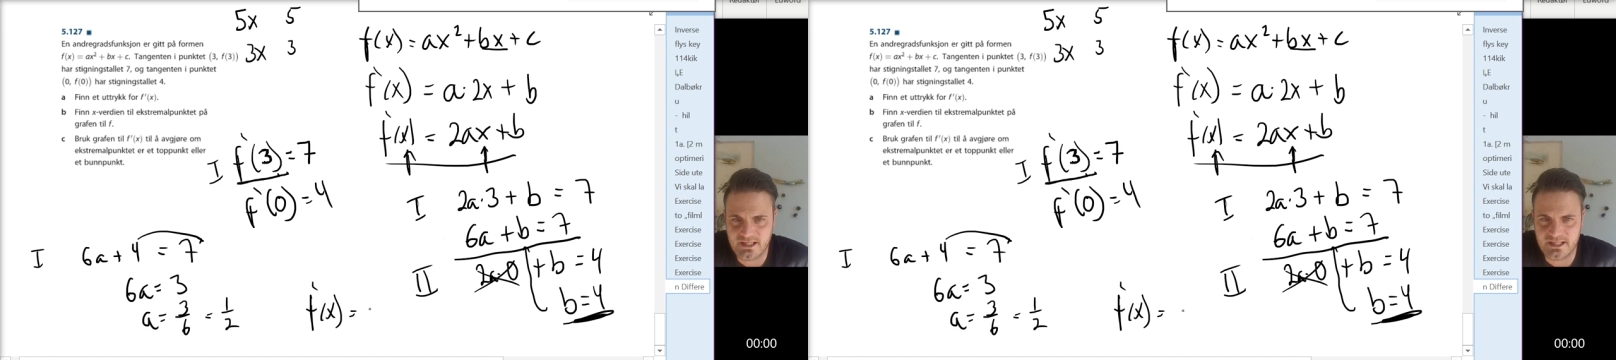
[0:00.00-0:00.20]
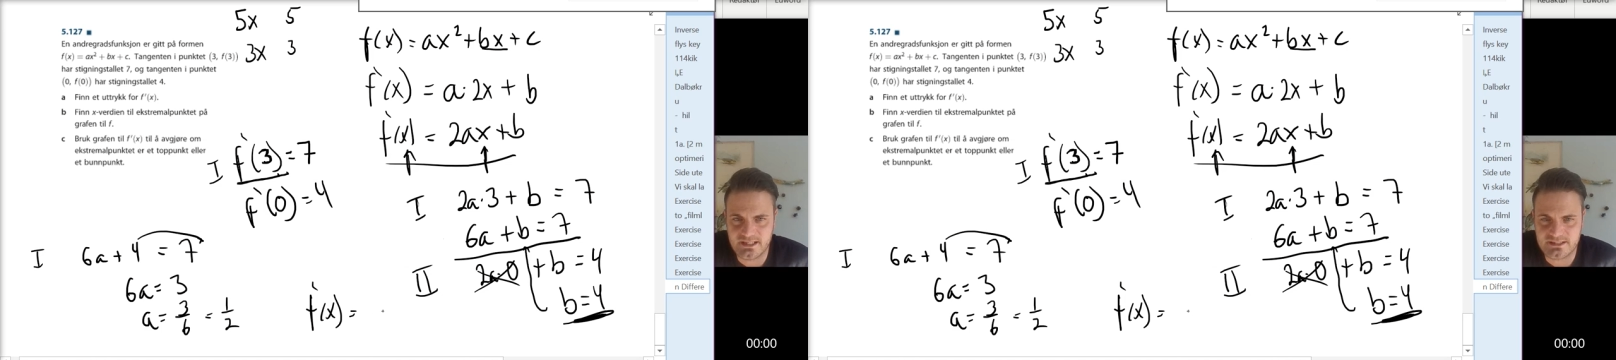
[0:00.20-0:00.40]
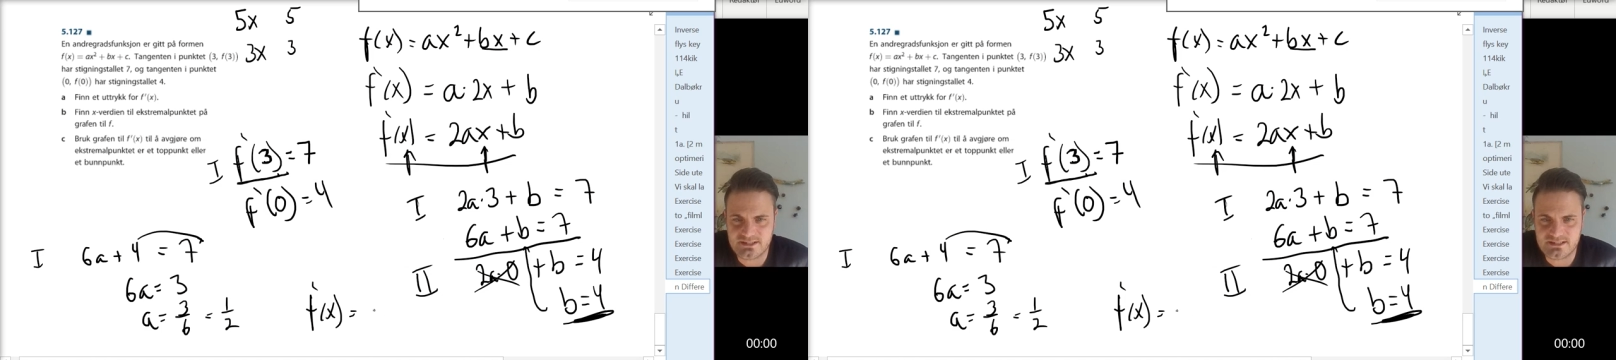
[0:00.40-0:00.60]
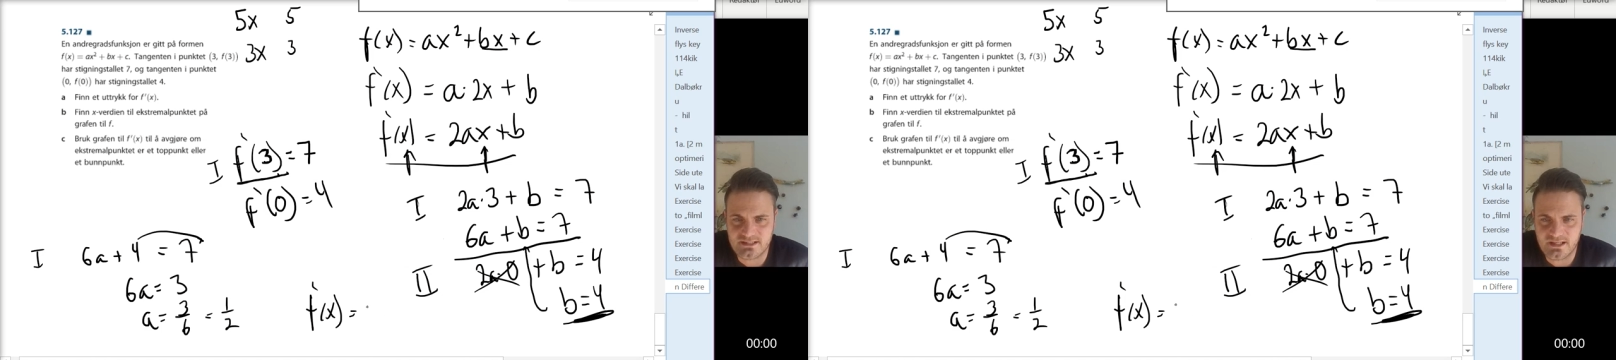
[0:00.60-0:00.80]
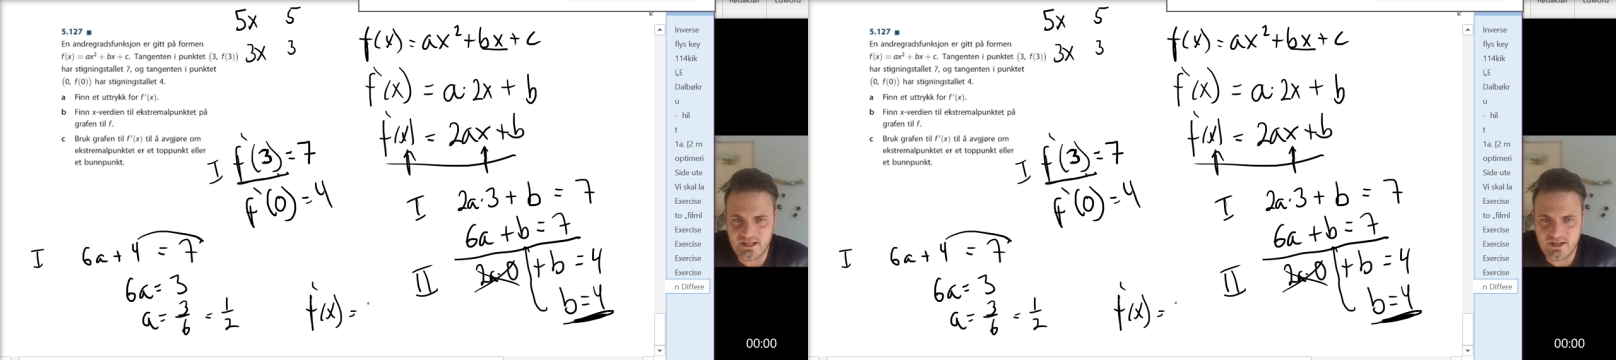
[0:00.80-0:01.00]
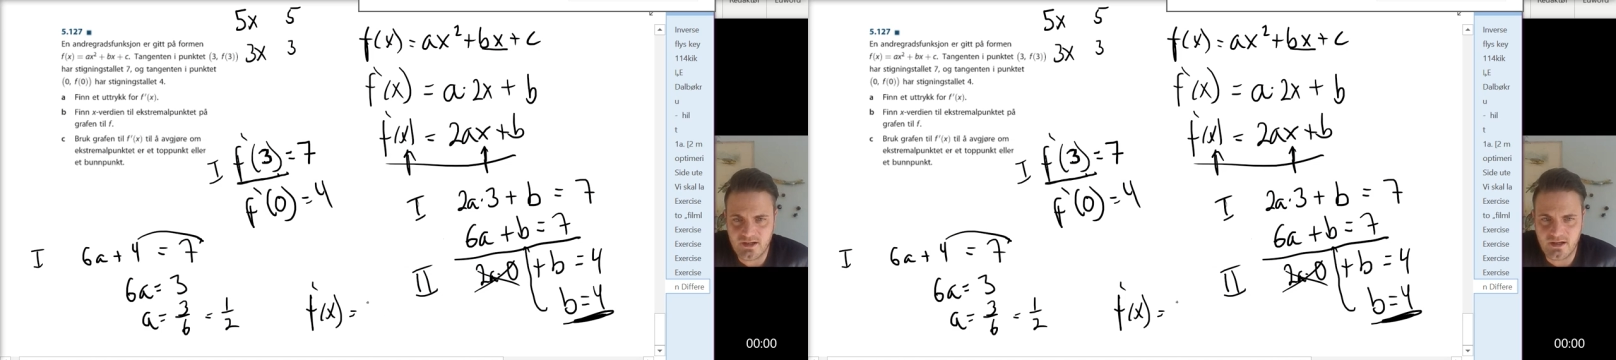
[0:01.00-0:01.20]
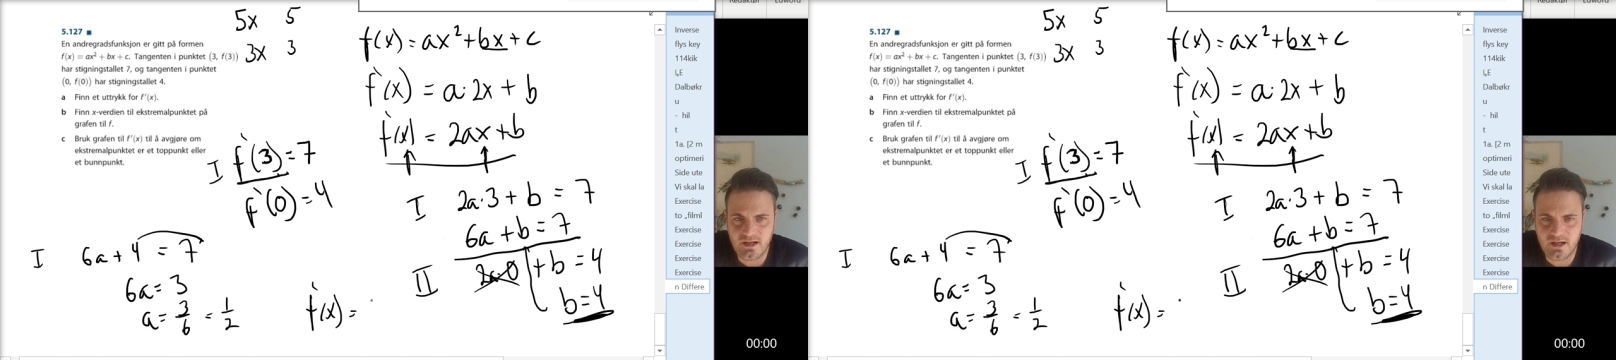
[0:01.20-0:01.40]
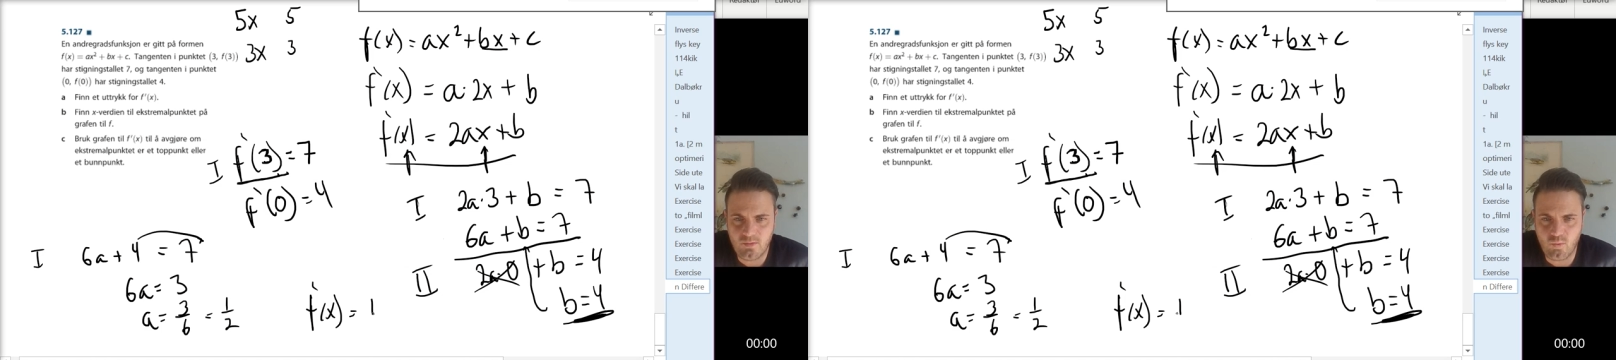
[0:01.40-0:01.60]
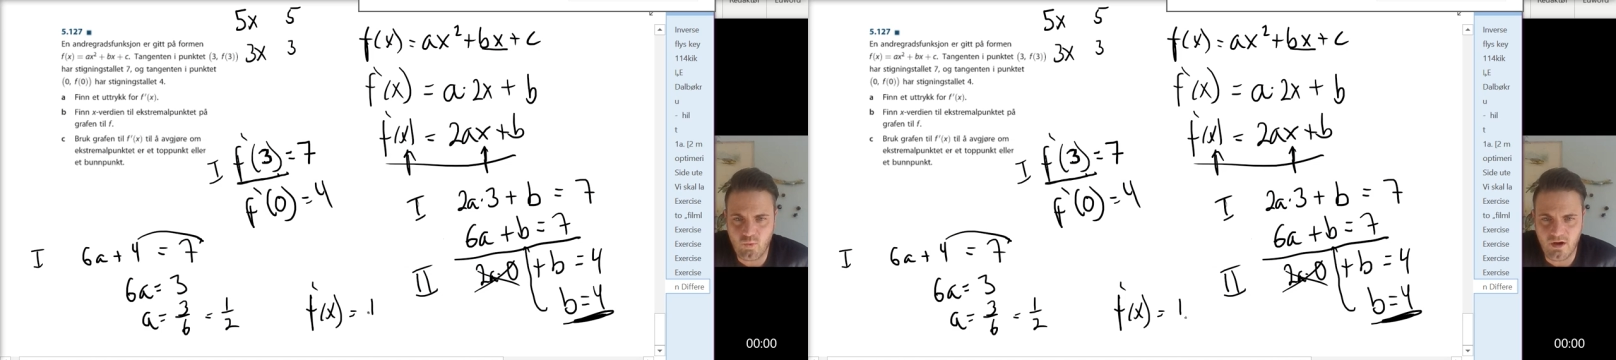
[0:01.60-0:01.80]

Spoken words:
is 2